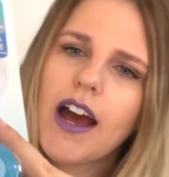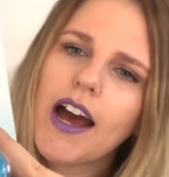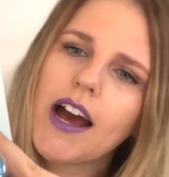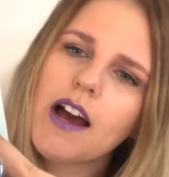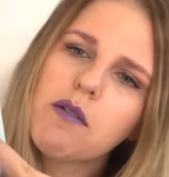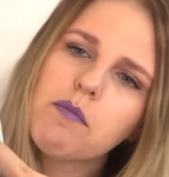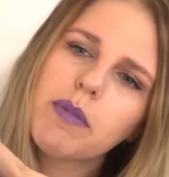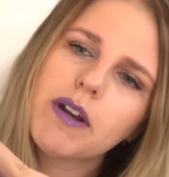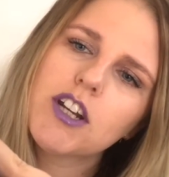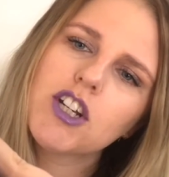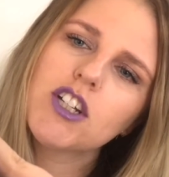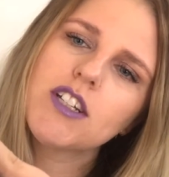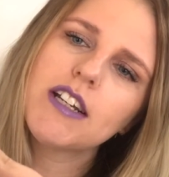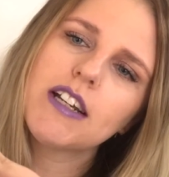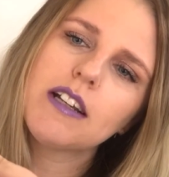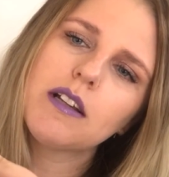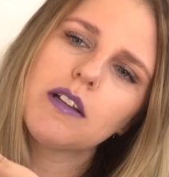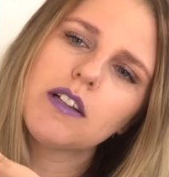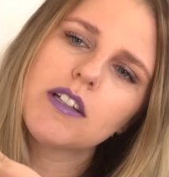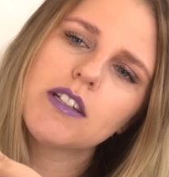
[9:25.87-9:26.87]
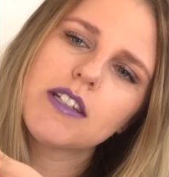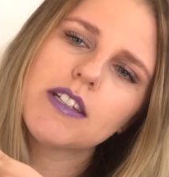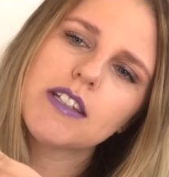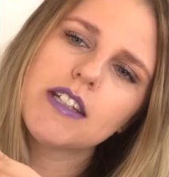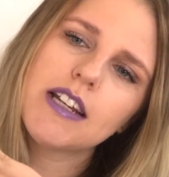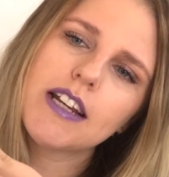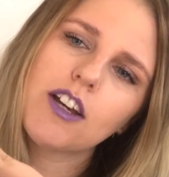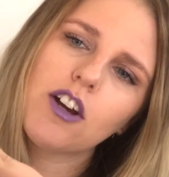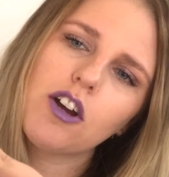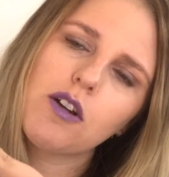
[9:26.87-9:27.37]
but it's just a little
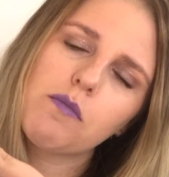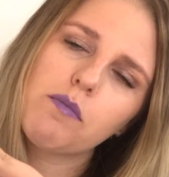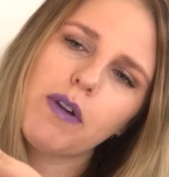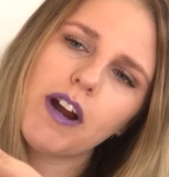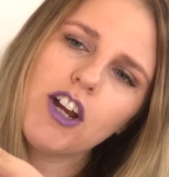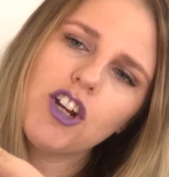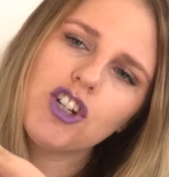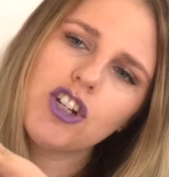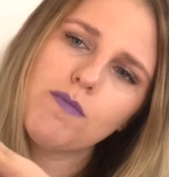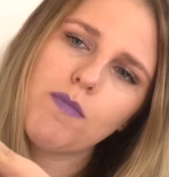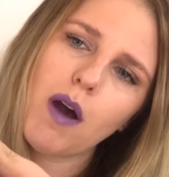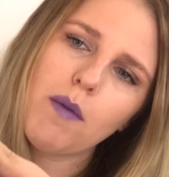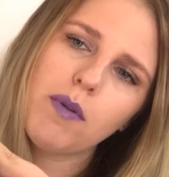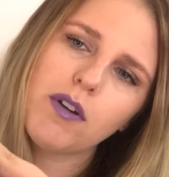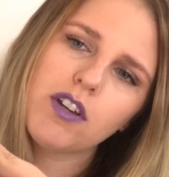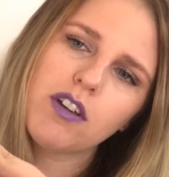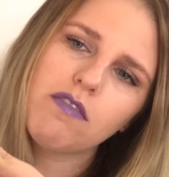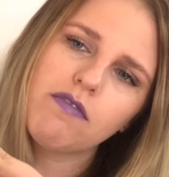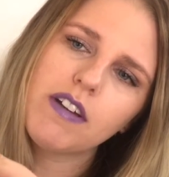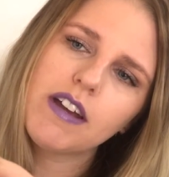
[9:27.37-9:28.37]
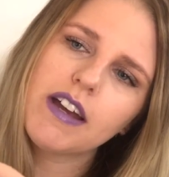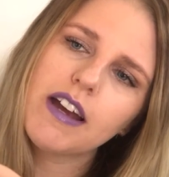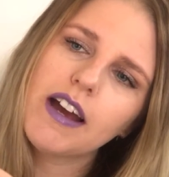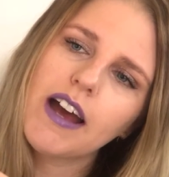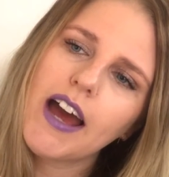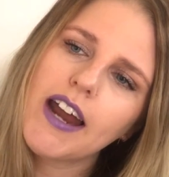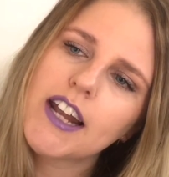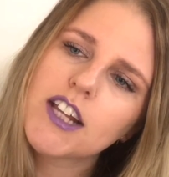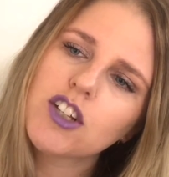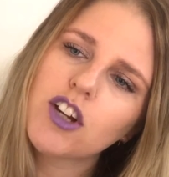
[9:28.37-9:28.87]
silicone brush you pop on your finger,
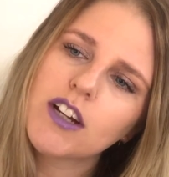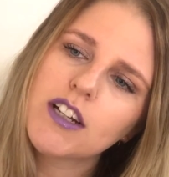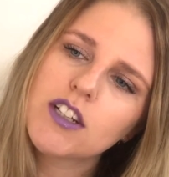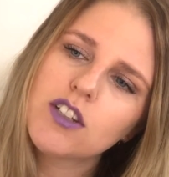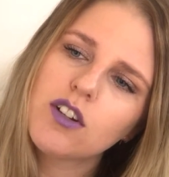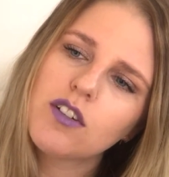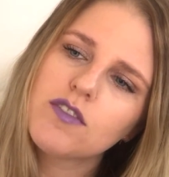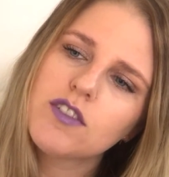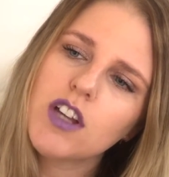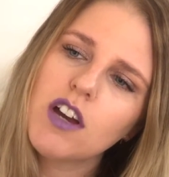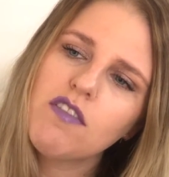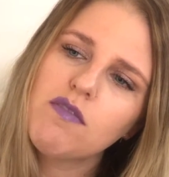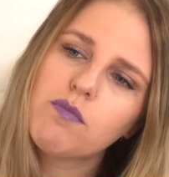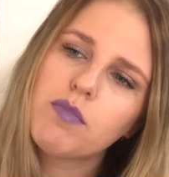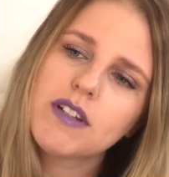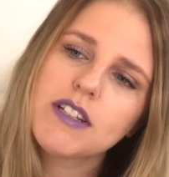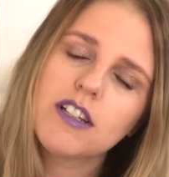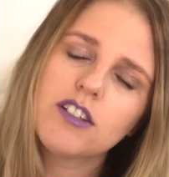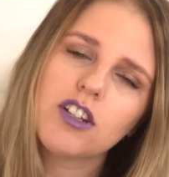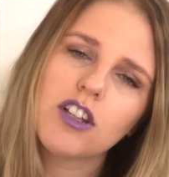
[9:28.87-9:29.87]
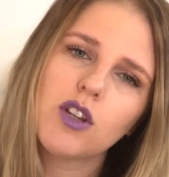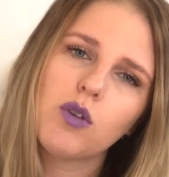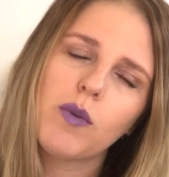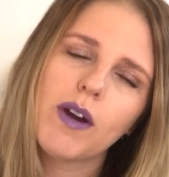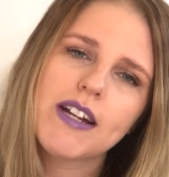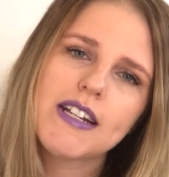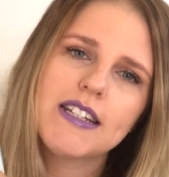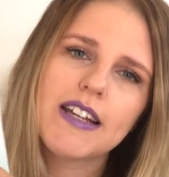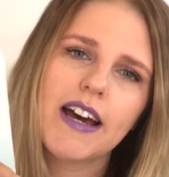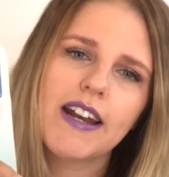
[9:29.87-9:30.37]
and it's got sort of soft bristles on the
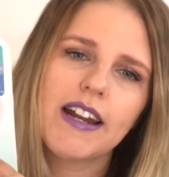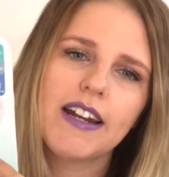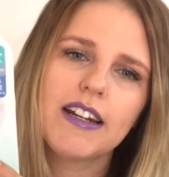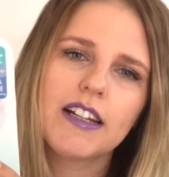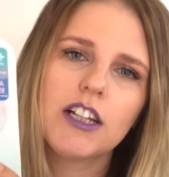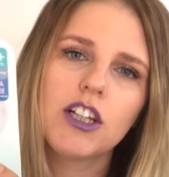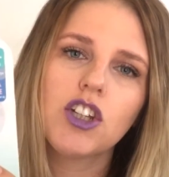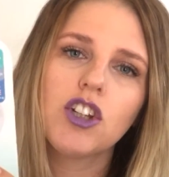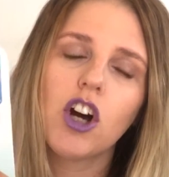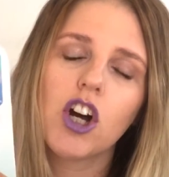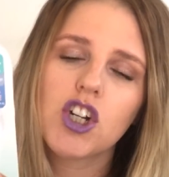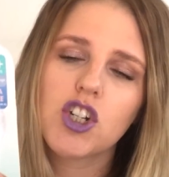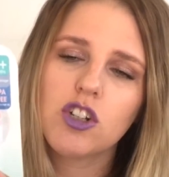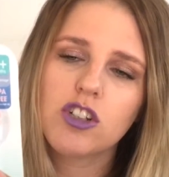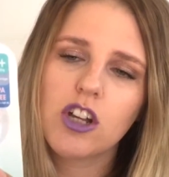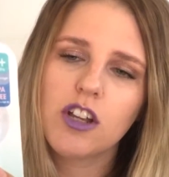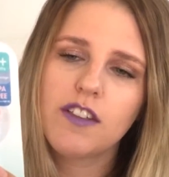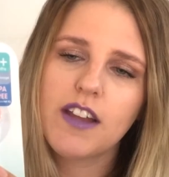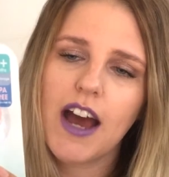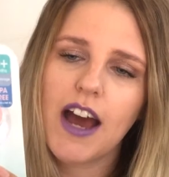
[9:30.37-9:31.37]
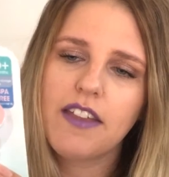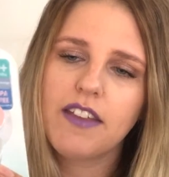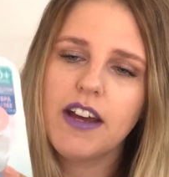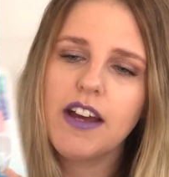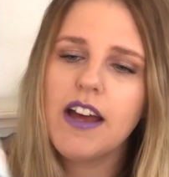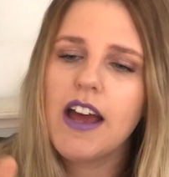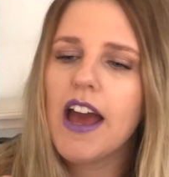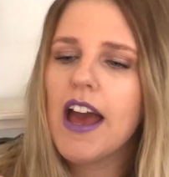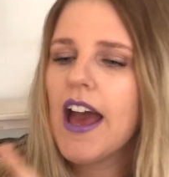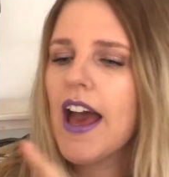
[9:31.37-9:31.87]
one side and little nodules on the other,